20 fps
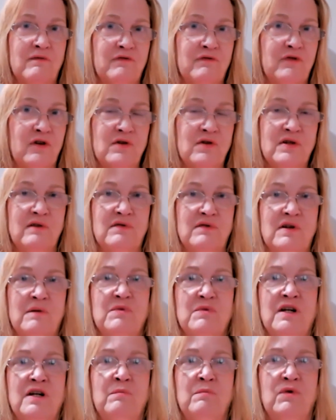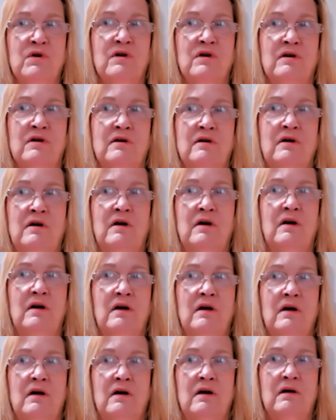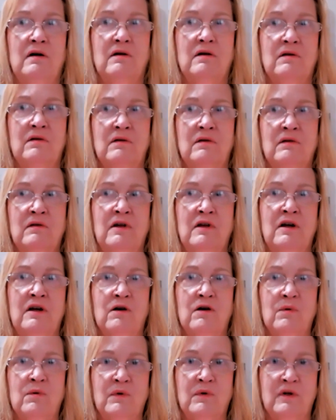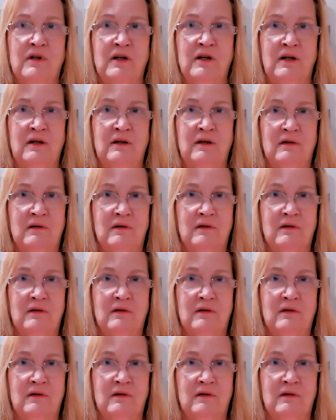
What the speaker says: 1st of September, they aren't really.